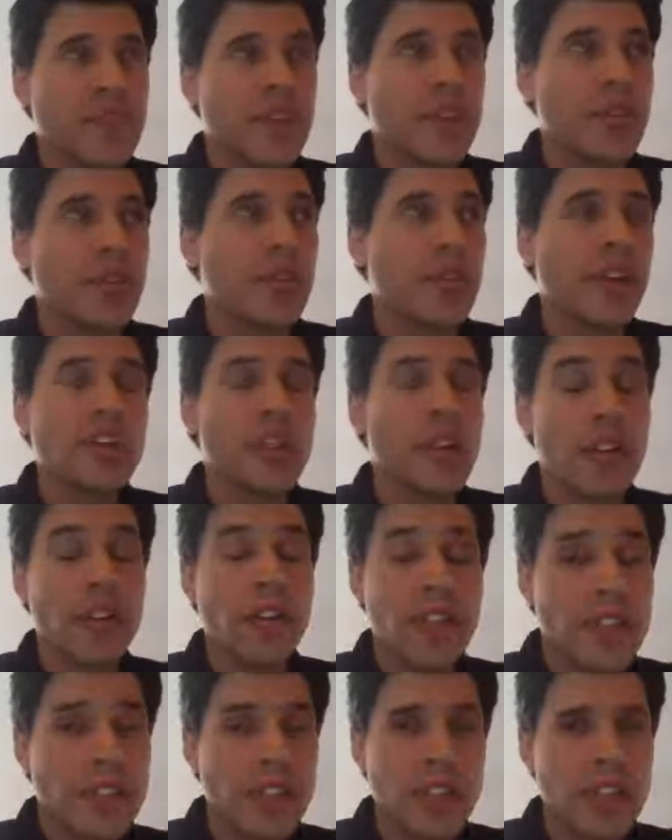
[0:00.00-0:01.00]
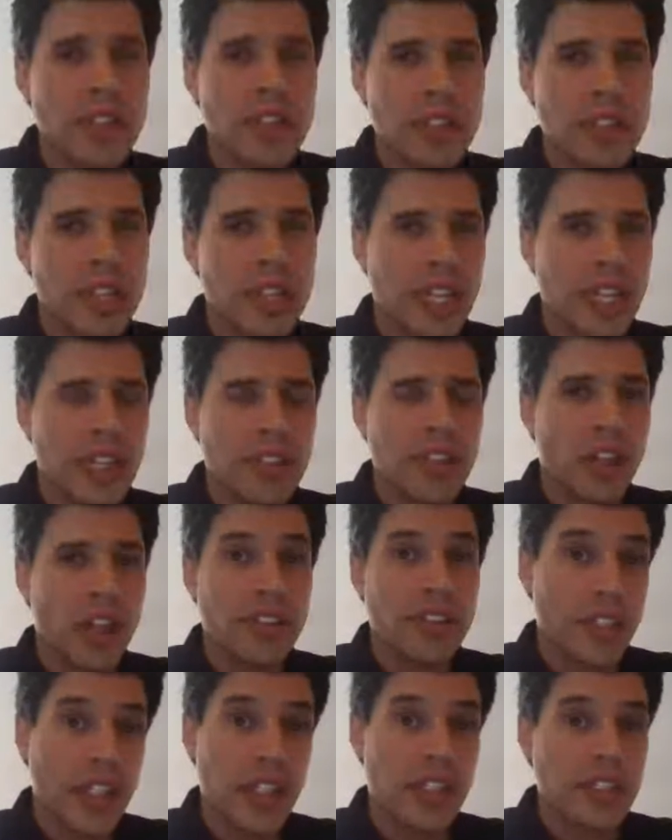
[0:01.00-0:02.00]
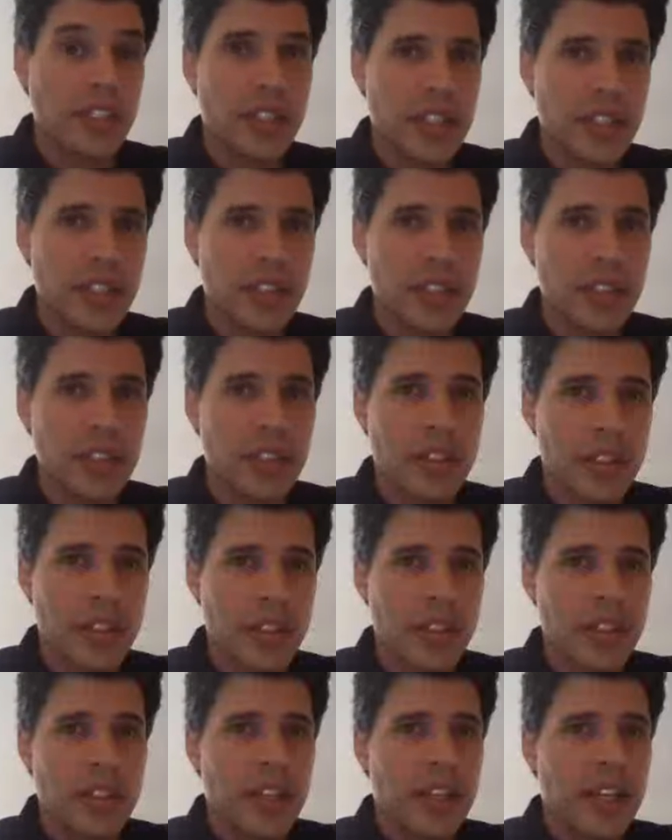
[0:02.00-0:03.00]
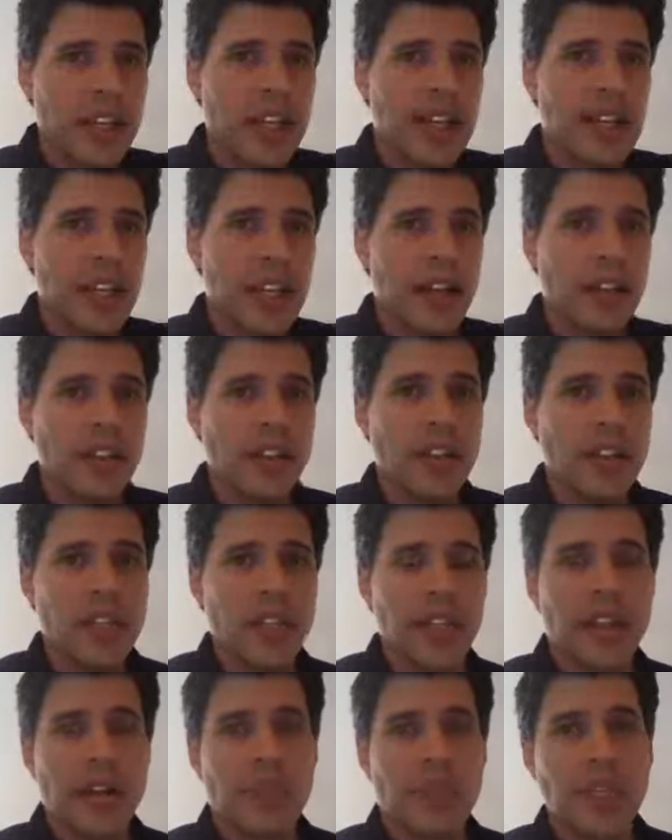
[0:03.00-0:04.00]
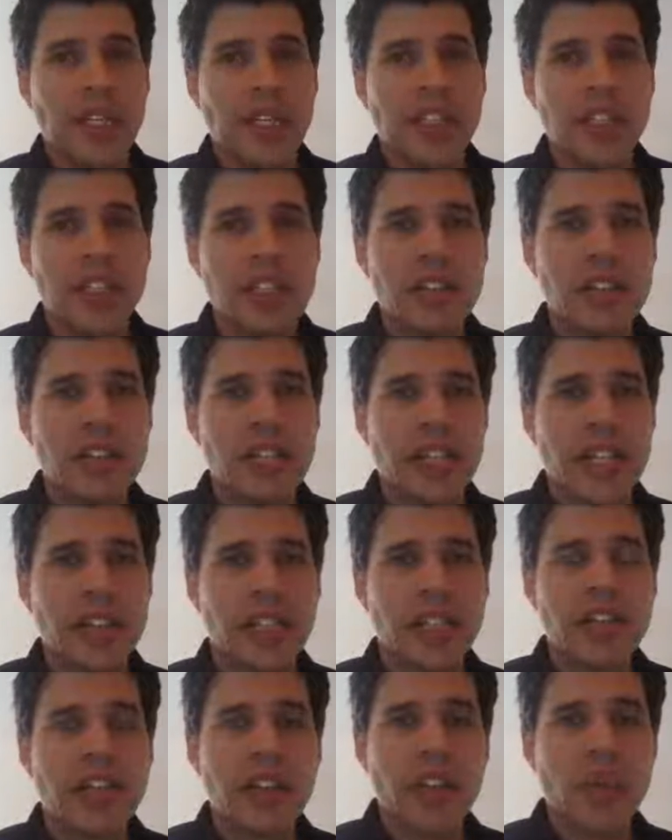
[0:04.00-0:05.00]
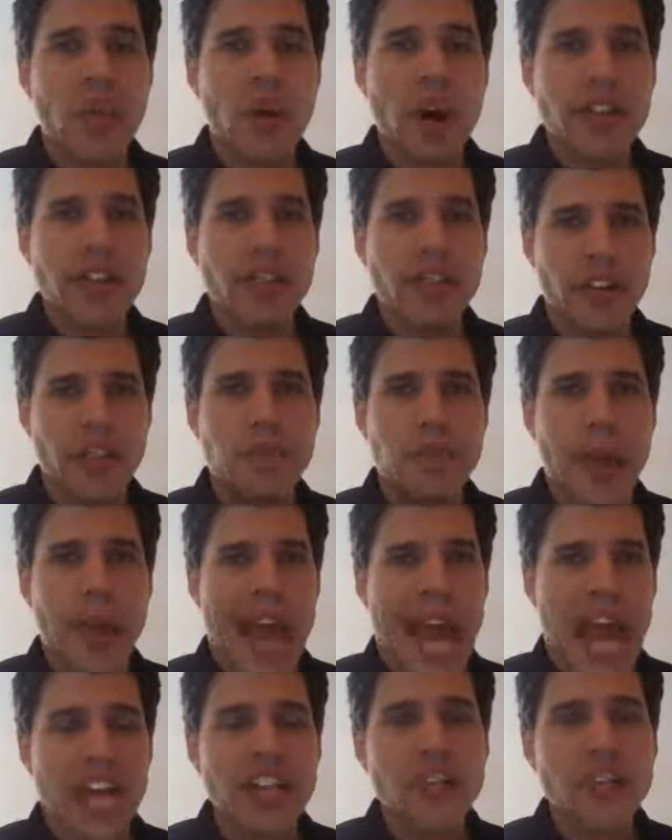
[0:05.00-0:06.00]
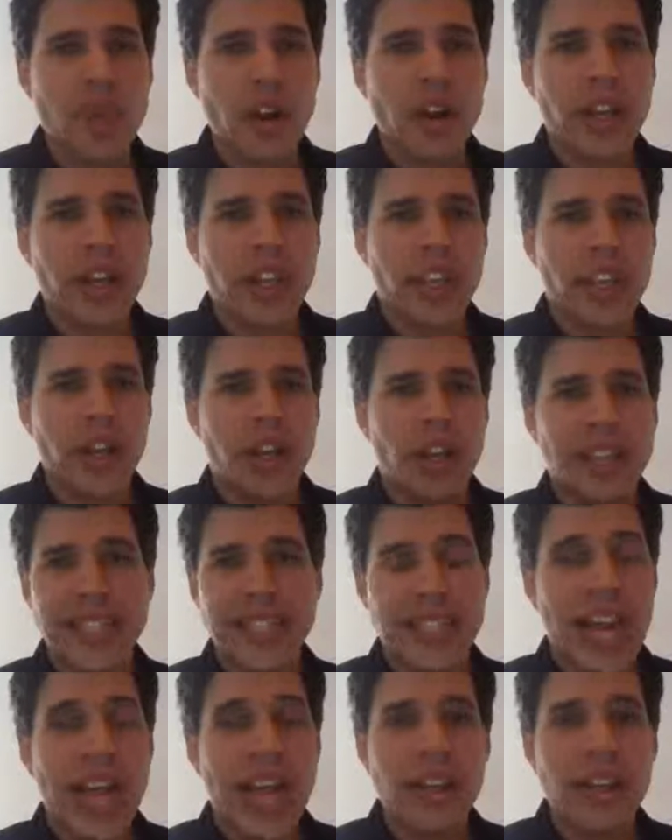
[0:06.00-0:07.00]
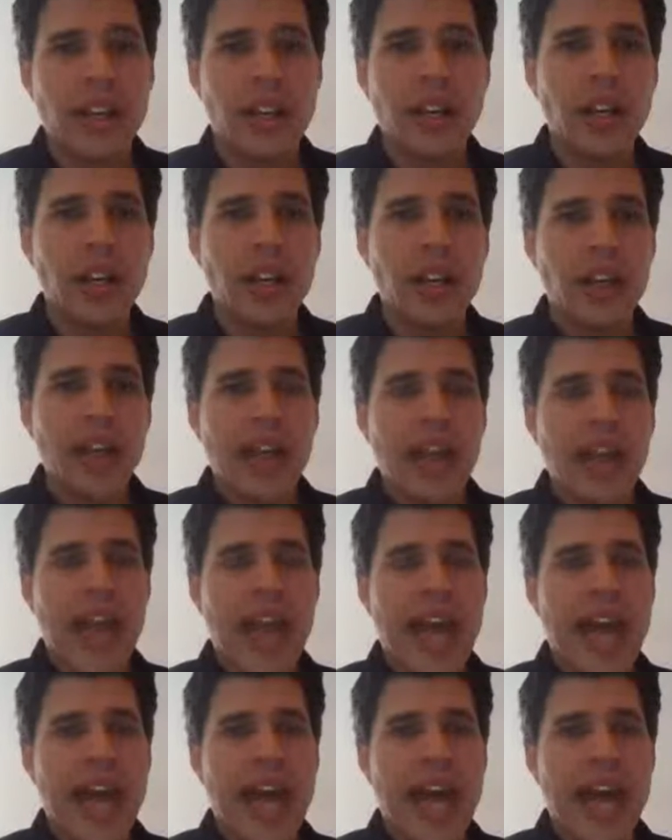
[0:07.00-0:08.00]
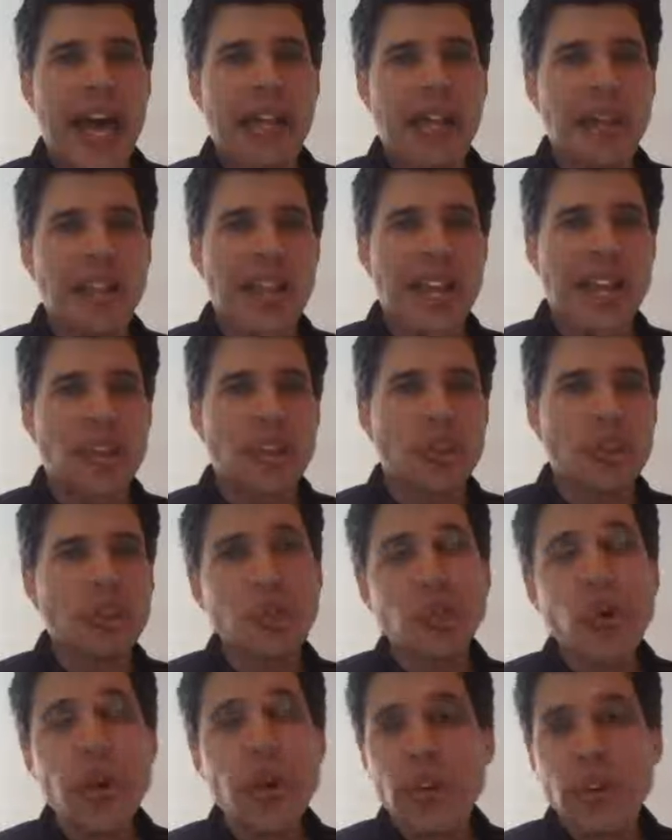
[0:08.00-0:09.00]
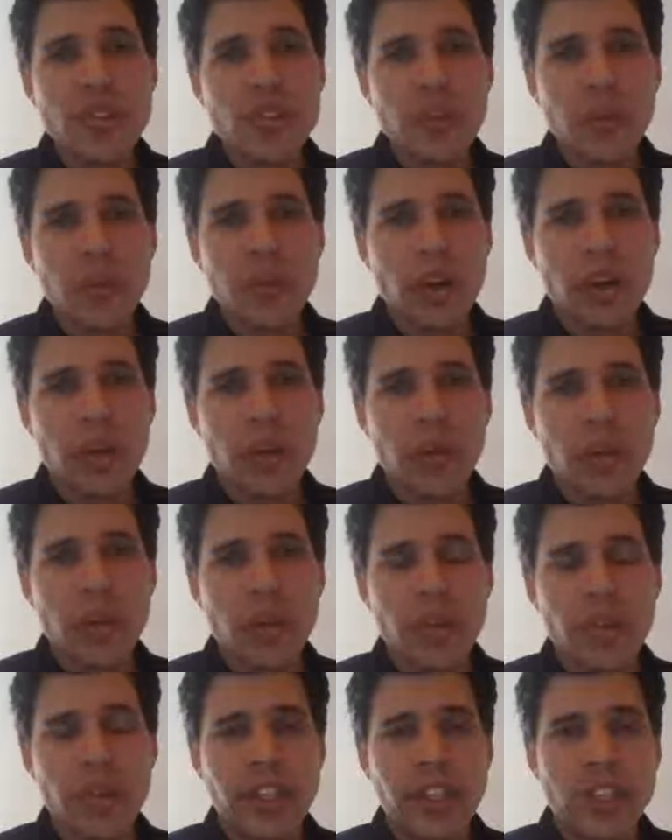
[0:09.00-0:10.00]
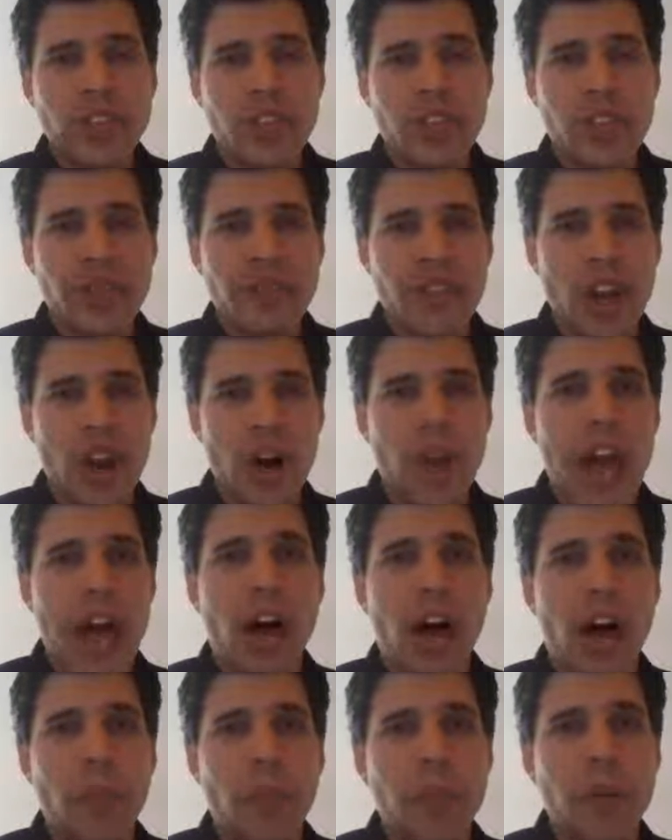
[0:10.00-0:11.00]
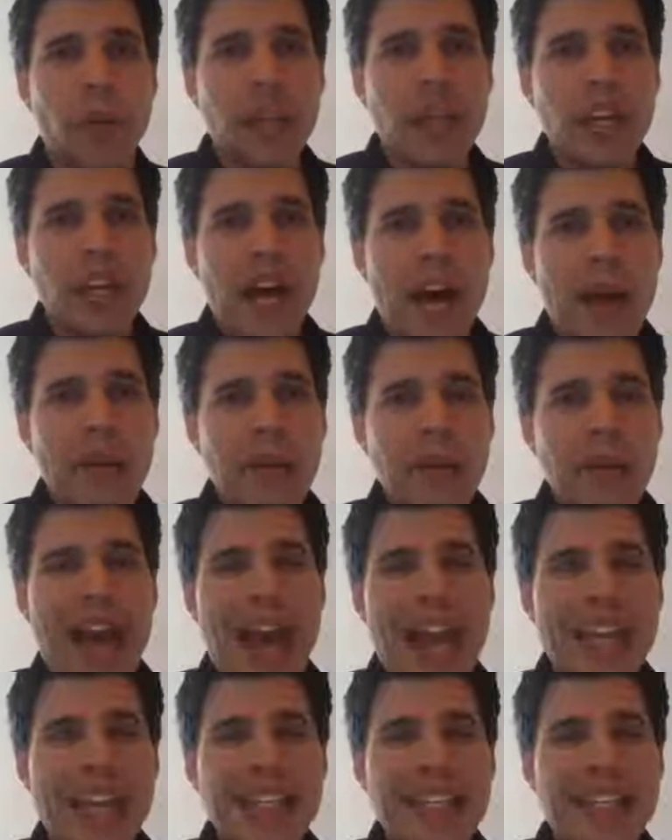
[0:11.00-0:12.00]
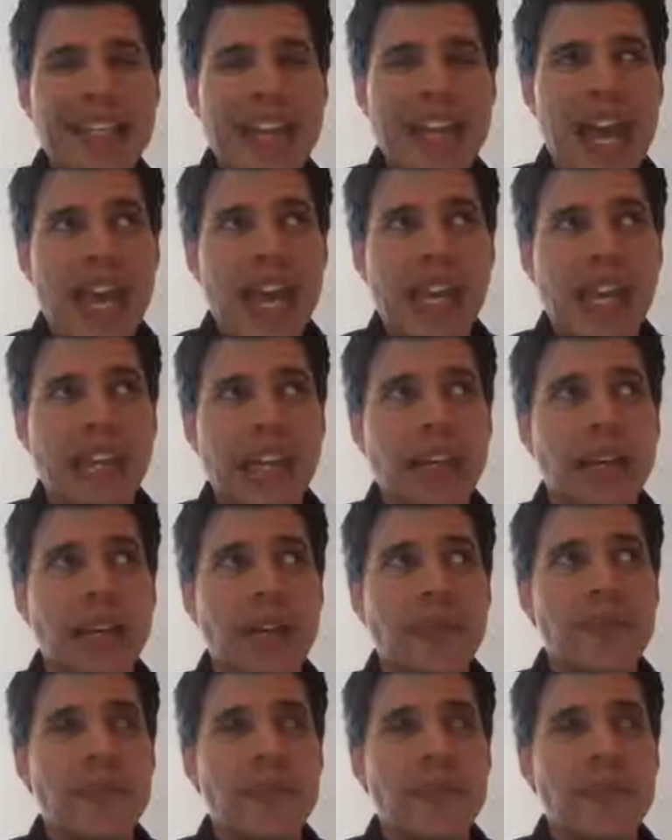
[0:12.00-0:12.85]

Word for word: tutoring services in Los Angeles. It literally was sort of patchworking it all together, and the schools were really sort of no help. I mean, back in the day,